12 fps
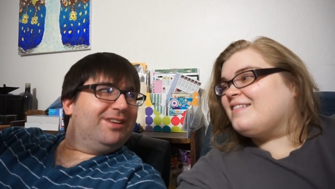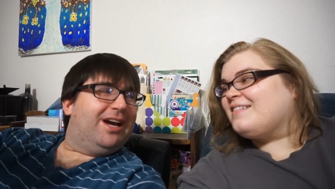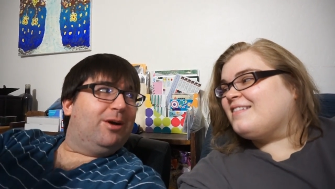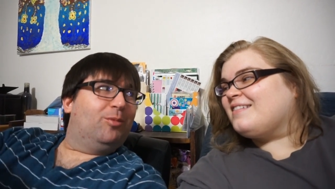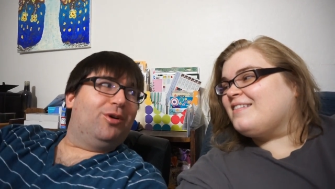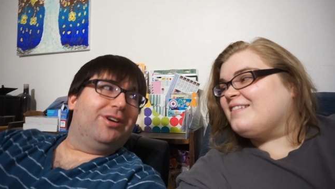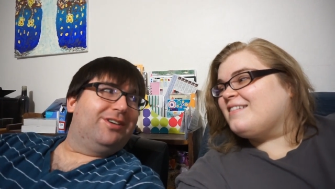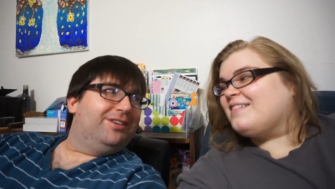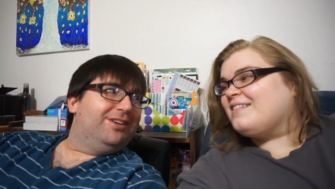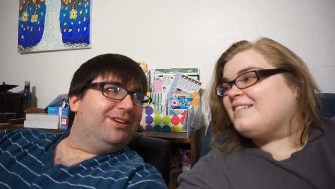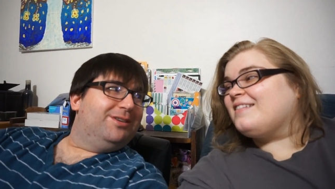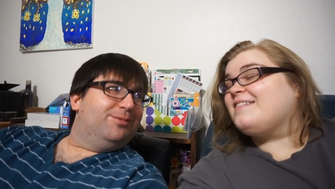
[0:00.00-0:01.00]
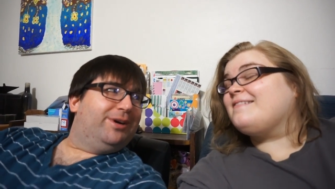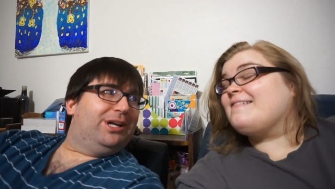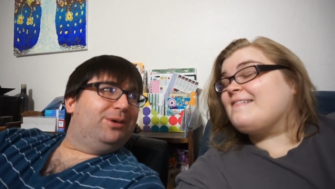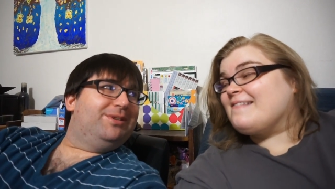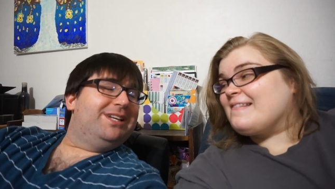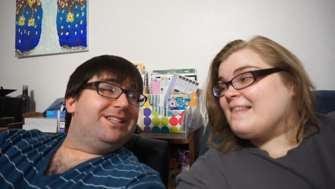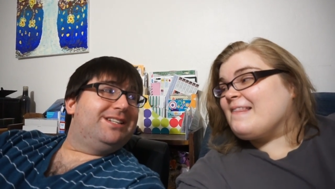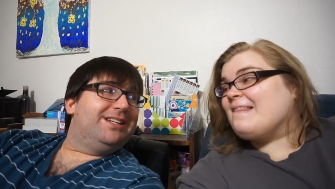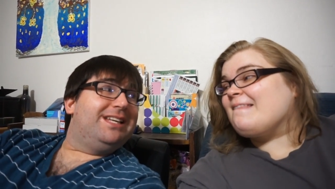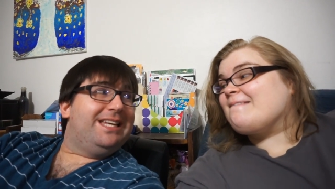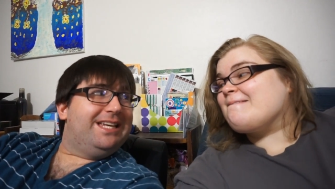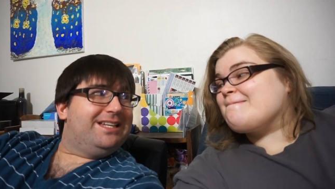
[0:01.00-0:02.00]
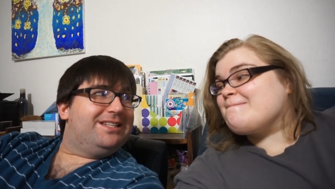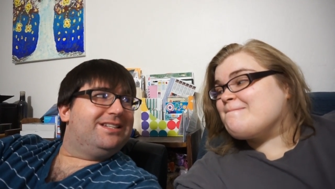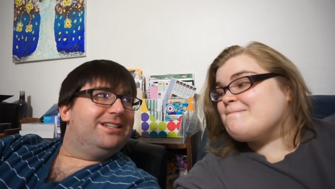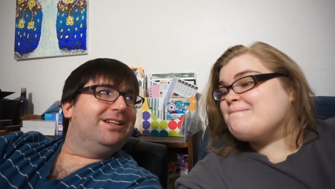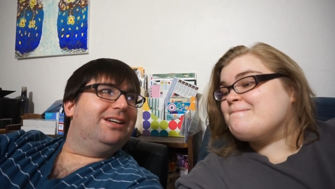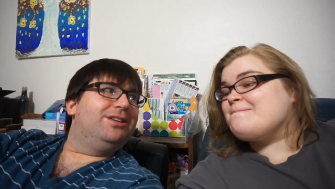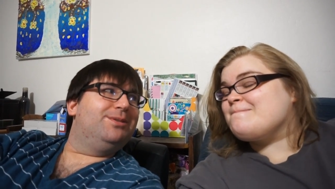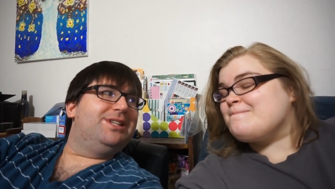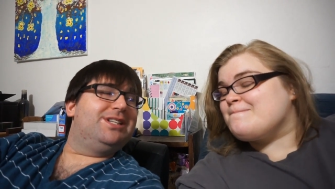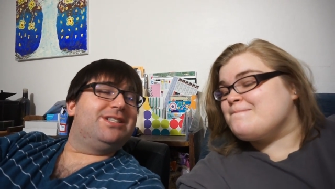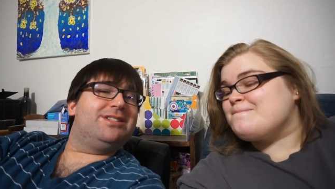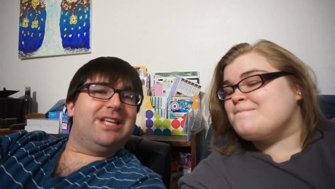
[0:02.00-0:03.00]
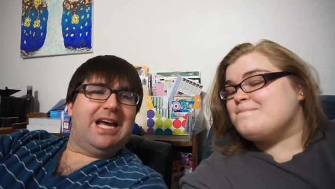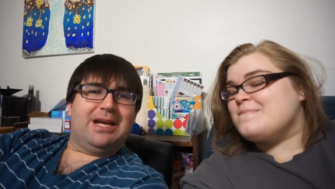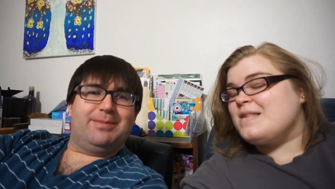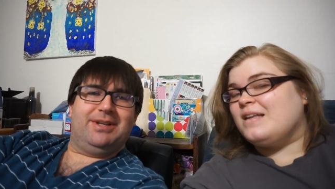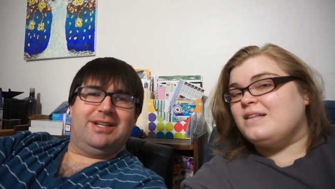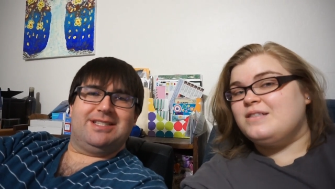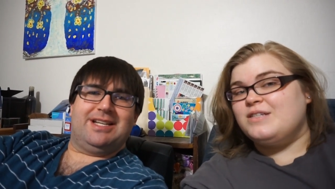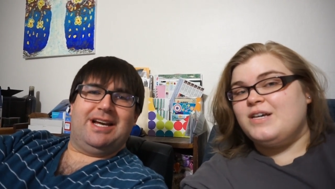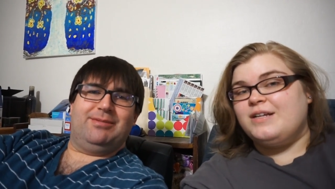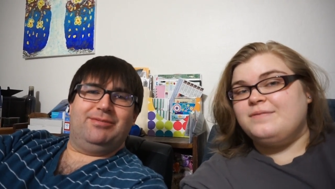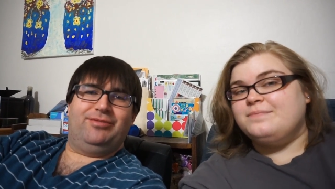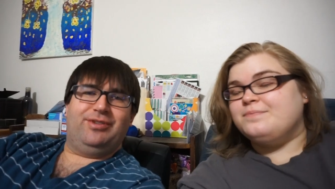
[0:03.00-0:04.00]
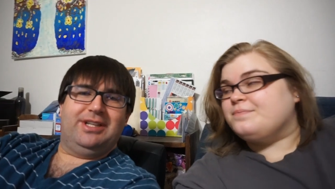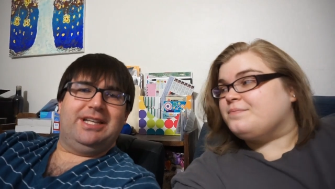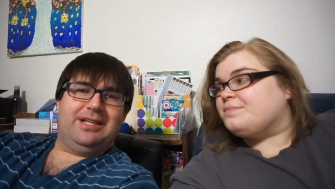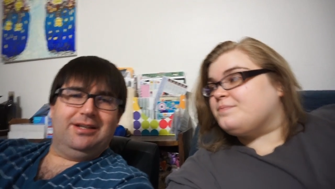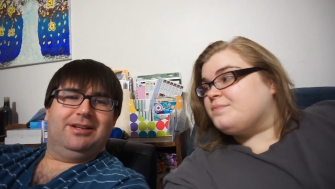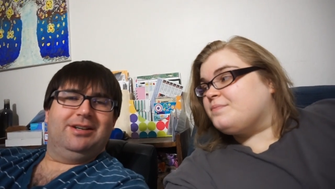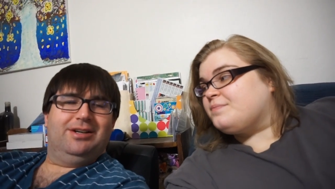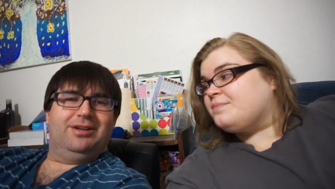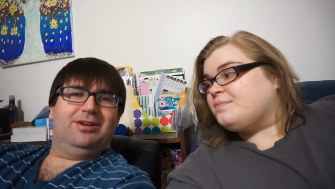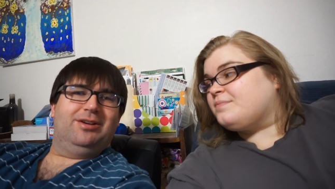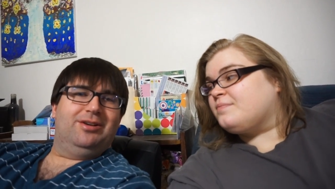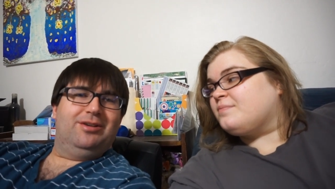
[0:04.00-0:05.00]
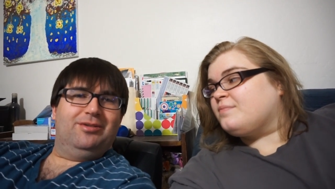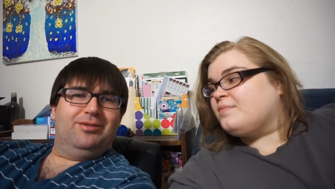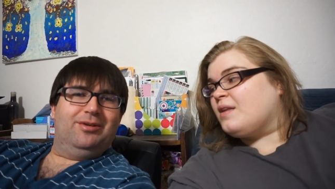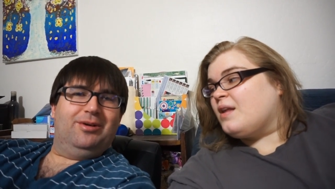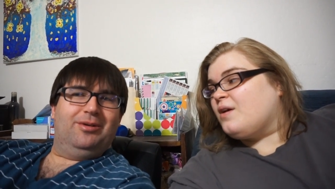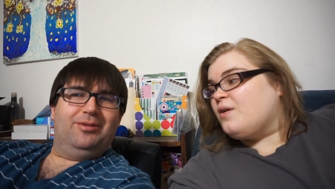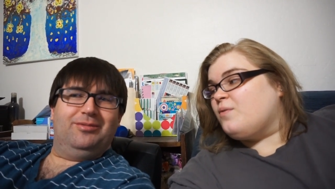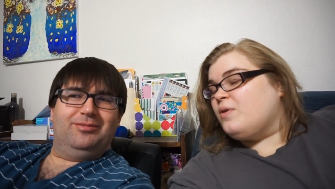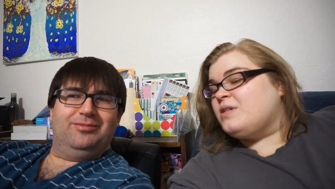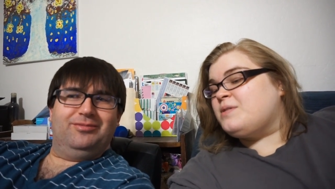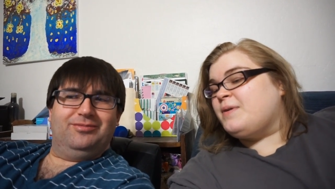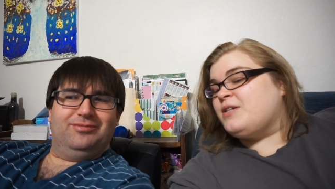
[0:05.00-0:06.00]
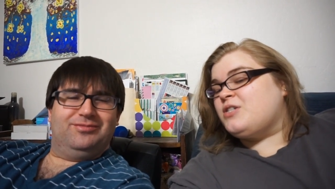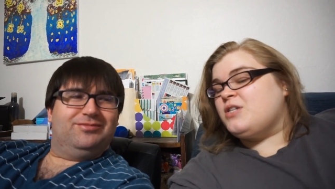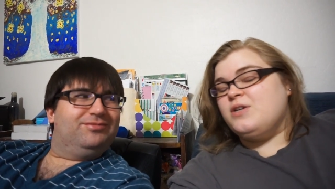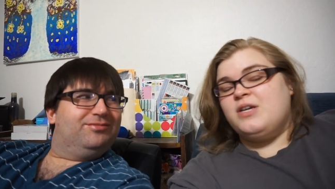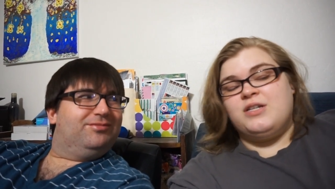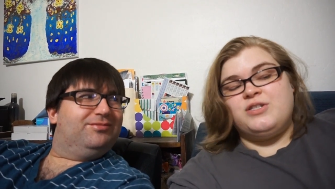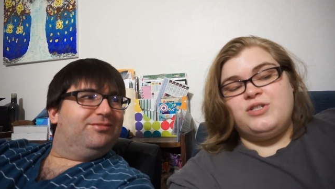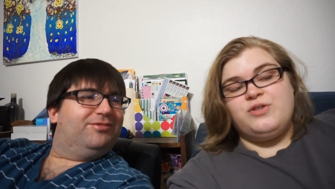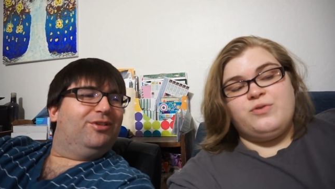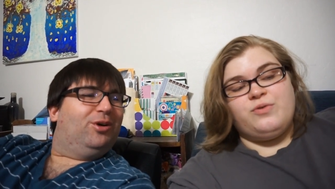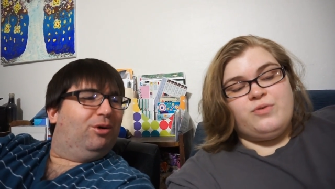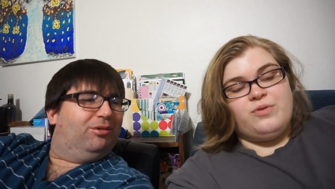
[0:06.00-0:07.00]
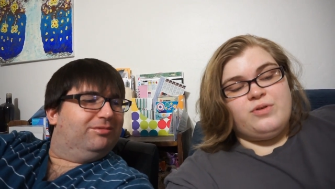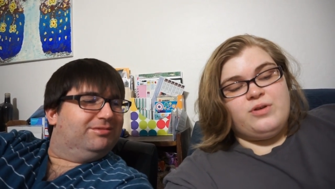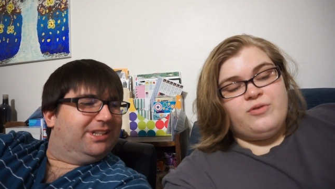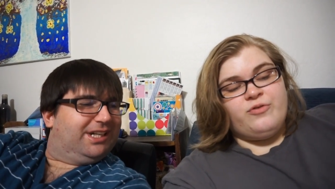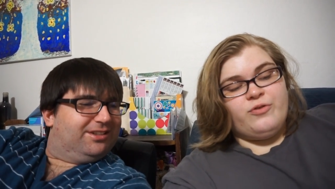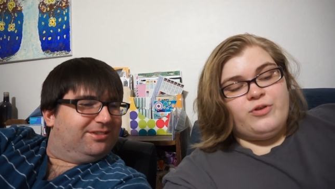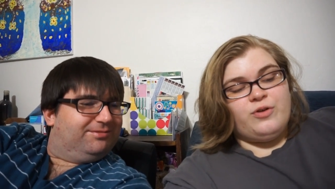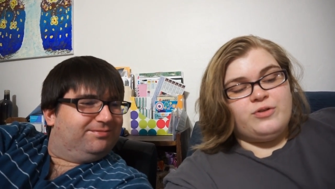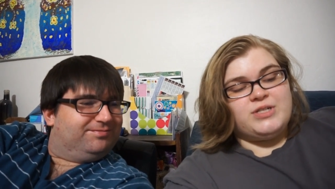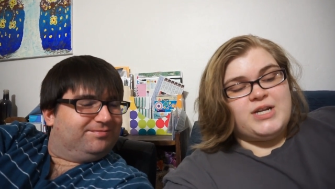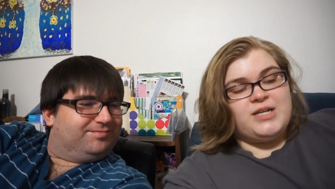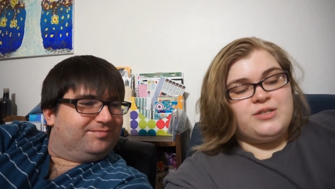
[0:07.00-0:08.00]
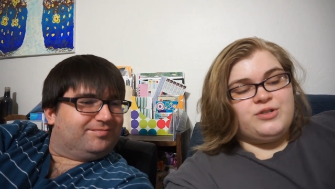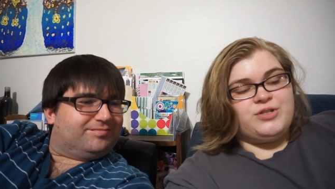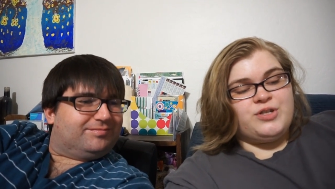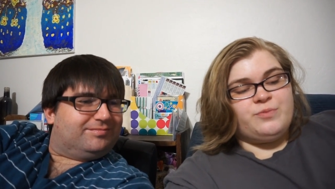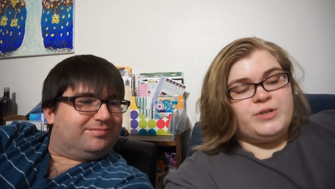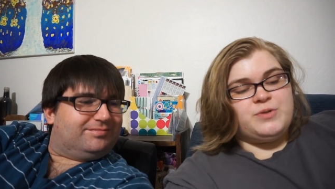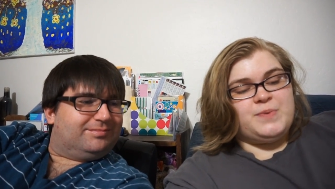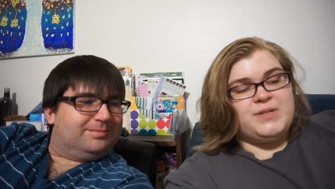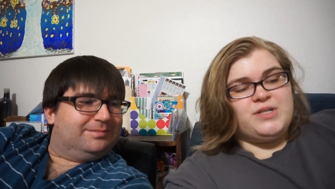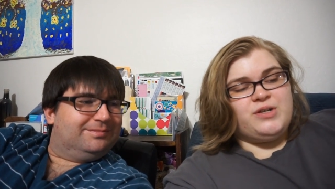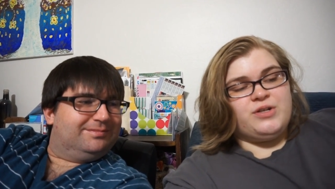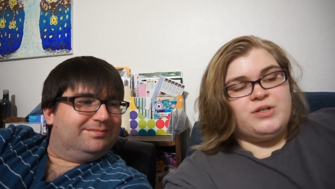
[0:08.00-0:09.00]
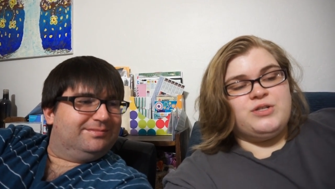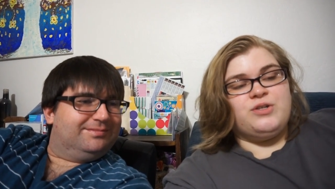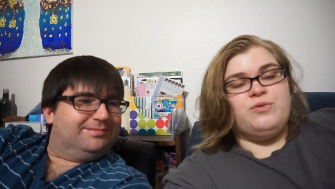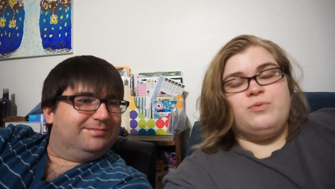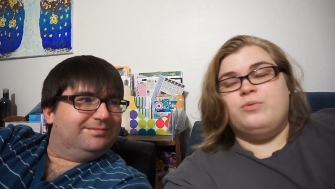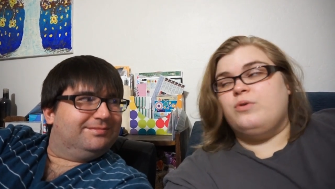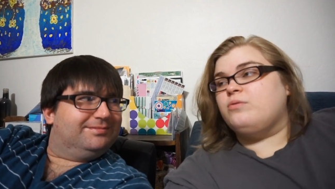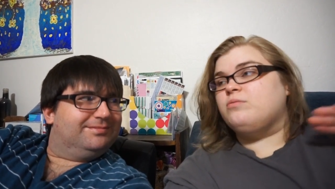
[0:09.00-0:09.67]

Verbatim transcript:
Speaker 1: at work. Where I don't need to eat, don't need to snack, because yeah. I'm feeling...
Speaker 2: Well, especially because you, Full, your, your days are so much busier because you